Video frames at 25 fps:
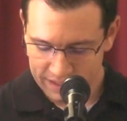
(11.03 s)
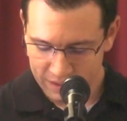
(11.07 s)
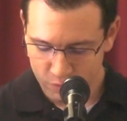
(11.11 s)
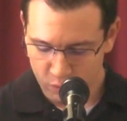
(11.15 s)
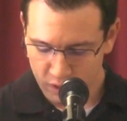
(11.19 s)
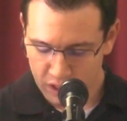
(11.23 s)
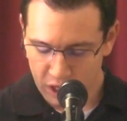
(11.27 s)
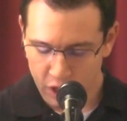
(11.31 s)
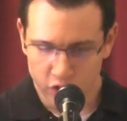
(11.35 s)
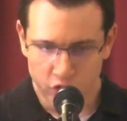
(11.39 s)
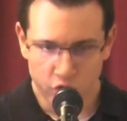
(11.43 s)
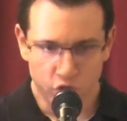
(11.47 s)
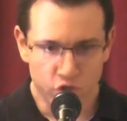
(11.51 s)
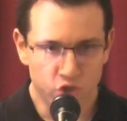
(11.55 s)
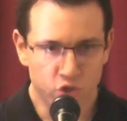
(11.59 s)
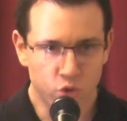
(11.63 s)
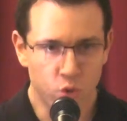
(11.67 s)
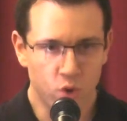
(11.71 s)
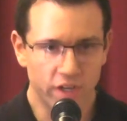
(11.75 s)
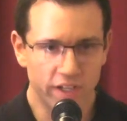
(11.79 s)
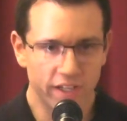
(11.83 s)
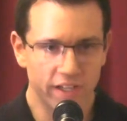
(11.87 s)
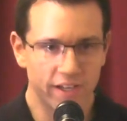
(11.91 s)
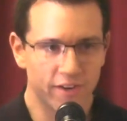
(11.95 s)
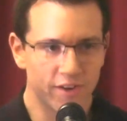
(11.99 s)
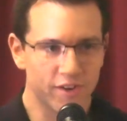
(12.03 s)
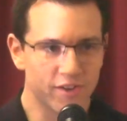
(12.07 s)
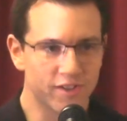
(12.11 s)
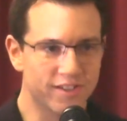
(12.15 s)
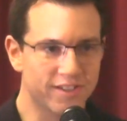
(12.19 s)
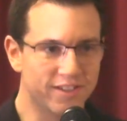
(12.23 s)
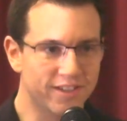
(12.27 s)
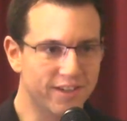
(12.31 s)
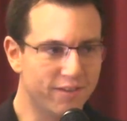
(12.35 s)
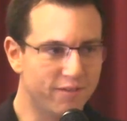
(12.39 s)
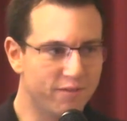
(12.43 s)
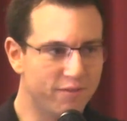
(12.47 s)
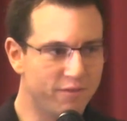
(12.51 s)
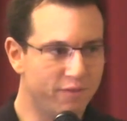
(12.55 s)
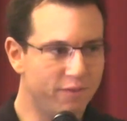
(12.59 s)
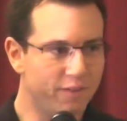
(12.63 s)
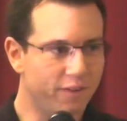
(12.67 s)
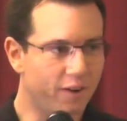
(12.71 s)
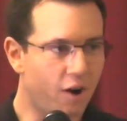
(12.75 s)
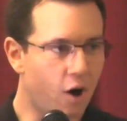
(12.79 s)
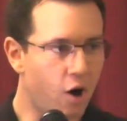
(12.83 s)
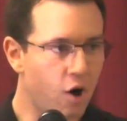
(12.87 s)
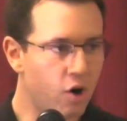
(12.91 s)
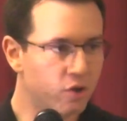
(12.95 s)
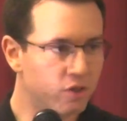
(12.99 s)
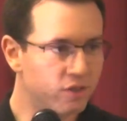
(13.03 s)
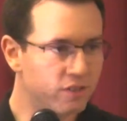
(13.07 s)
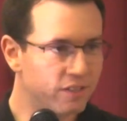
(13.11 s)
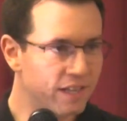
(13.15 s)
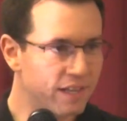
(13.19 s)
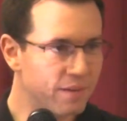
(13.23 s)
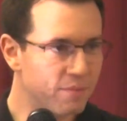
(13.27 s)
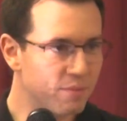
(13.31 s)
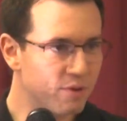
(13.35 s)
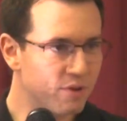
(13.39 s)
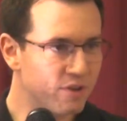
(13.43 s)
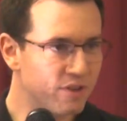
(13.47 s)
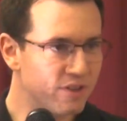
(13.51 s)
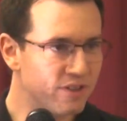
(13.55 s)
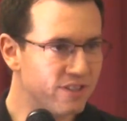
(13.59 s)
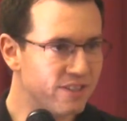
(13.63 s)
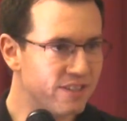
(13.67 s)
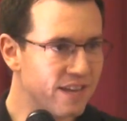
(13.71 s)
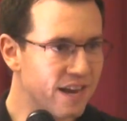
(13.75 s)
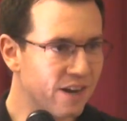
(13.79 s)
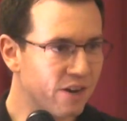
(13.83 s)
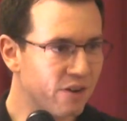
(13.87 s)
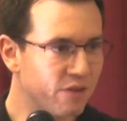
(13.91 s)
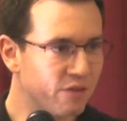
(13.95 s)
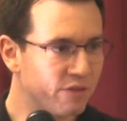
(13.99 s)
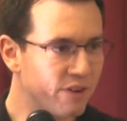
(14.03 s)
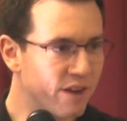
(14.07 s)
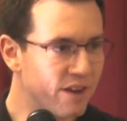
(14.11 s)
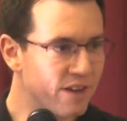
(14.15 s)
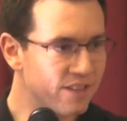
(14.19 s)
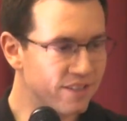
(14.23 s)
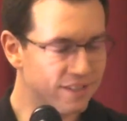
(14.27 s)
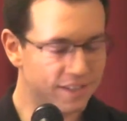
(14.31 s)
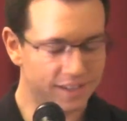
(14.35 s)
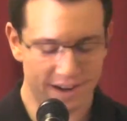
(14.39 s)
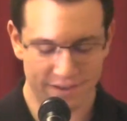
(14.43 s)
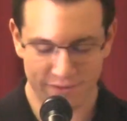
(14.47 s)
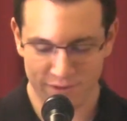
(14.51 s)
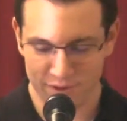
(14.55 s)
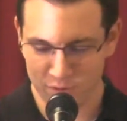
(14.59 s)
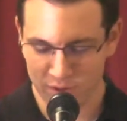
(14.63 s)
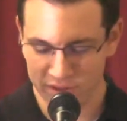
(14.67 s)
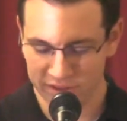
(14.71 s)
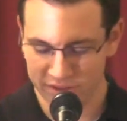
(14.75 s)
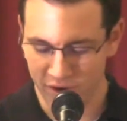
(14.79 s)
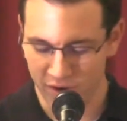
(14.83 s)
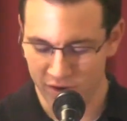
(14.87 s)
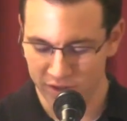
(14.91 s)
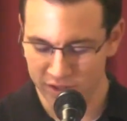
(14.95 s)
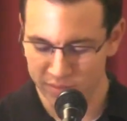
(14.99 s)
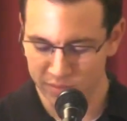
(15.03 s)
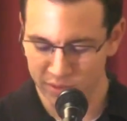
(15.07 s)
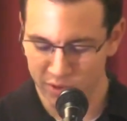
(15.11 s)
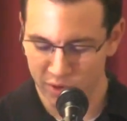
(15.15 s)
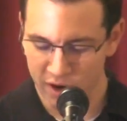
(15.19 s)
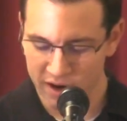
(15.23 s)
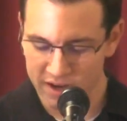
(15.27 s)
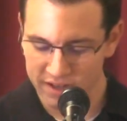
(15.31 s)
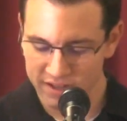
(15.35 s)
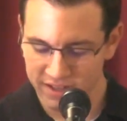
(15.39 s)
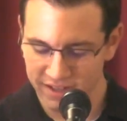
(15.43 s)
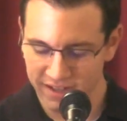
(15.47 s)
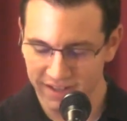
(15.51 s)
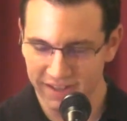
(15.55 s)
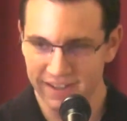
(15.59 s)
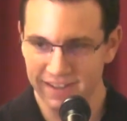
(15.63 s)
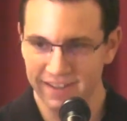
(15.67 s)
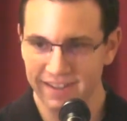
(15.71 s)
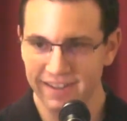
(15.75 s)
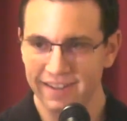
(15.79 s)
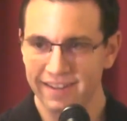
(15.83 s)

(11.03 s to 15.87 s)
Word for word: 120 years of hard labor and sacrifice, and everyone called him crazy.